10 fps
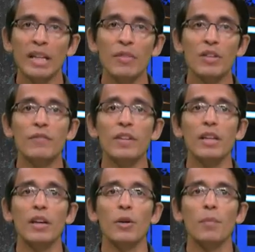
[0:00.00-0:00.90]
In this
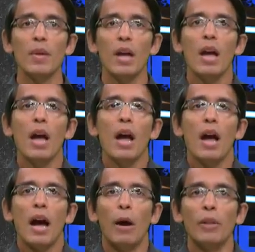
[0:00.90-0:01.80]
video,
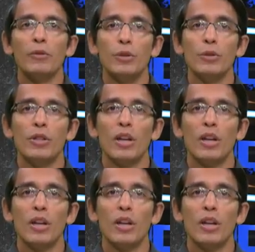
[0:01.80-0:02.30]
I will introduce